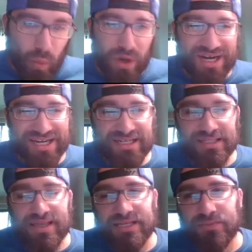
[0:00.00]
it is
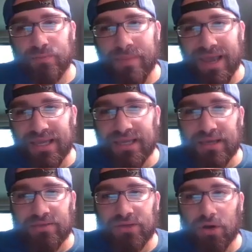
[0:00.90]
that's
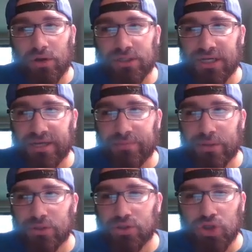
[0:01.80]
making the archetype
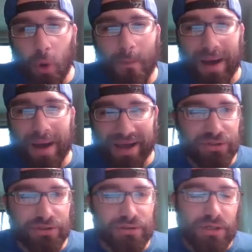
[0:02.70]
so
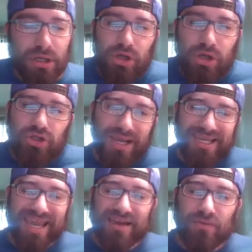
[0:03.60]
popular. So I
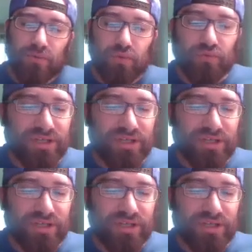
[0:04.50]
can't really